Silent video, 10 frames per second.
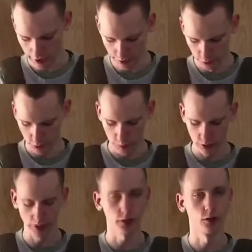Those can be
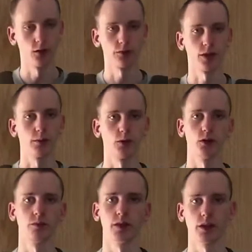taken off, and I'll be doing
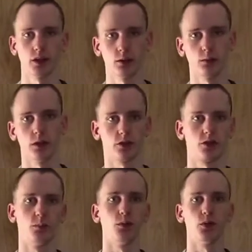a video at
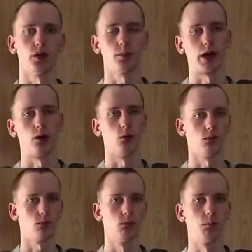some point about
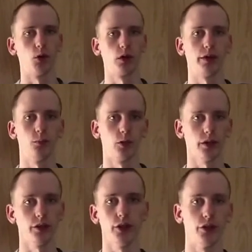Molly and what
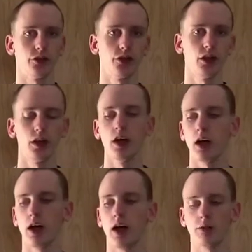it does.
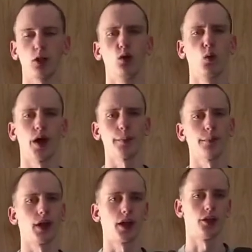I haven't quite
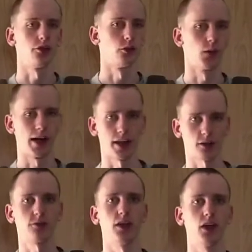planned as to where that's
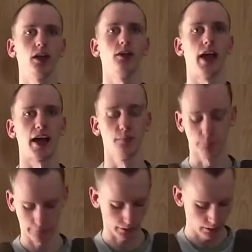fitting in yet.
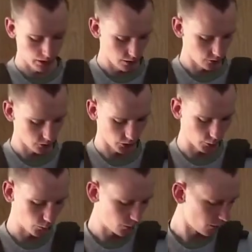
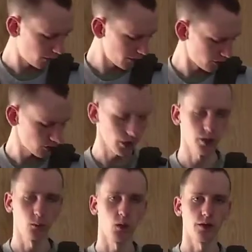So this is kind
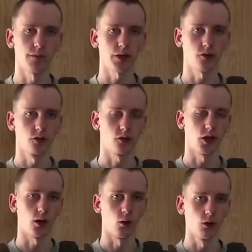of what the vest looks
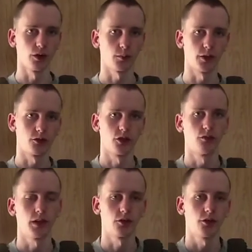like on. I'm going to turn
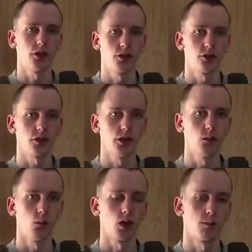around so you can see
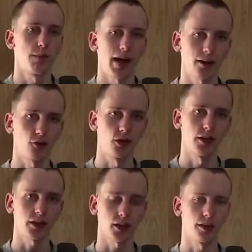what the back's
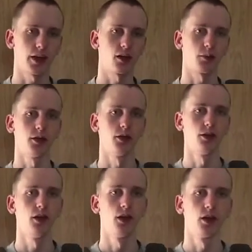like, and then I'm going to
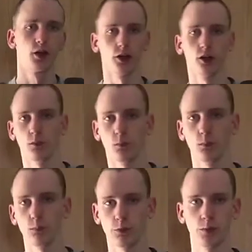cut
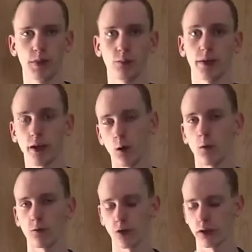to me with it
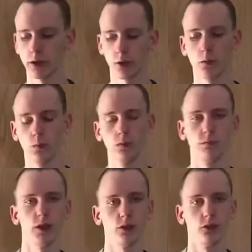off so I can go through all the
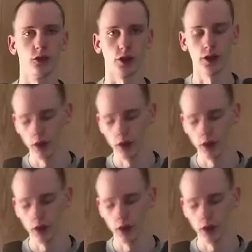features on it.